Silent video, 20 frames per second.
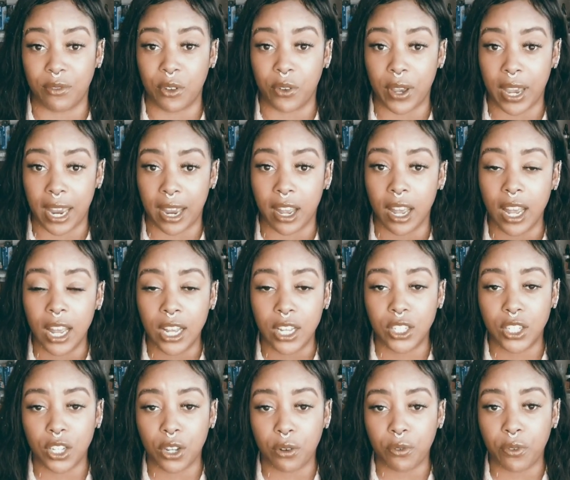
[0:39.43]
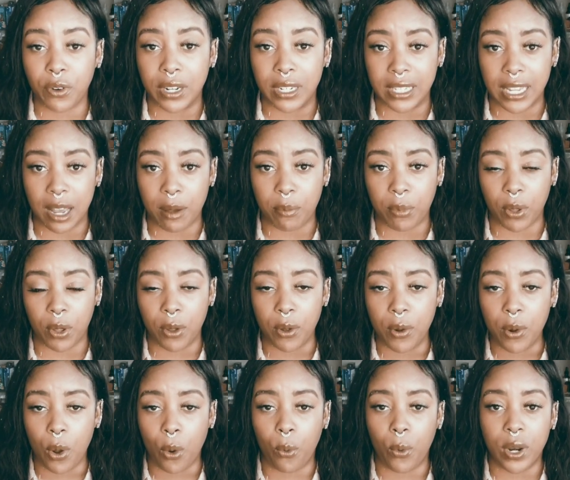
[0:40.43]
Okay, so for example,
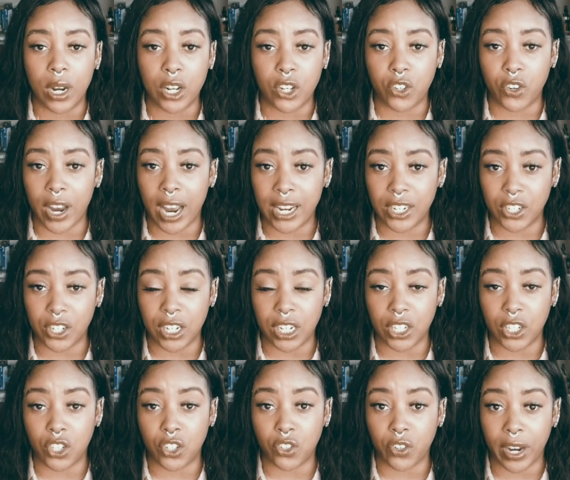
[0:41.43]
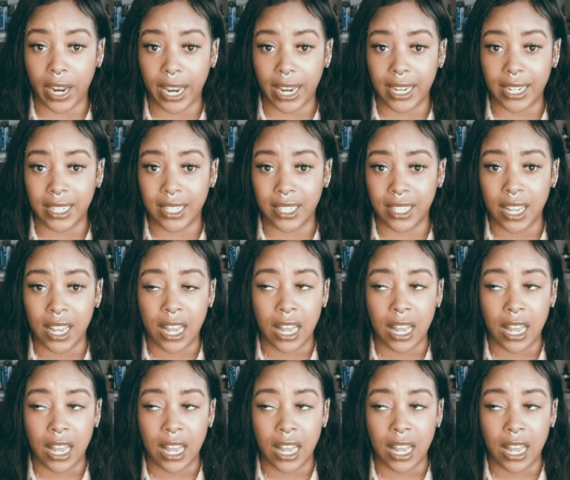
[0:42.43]
when a tragedy strikes,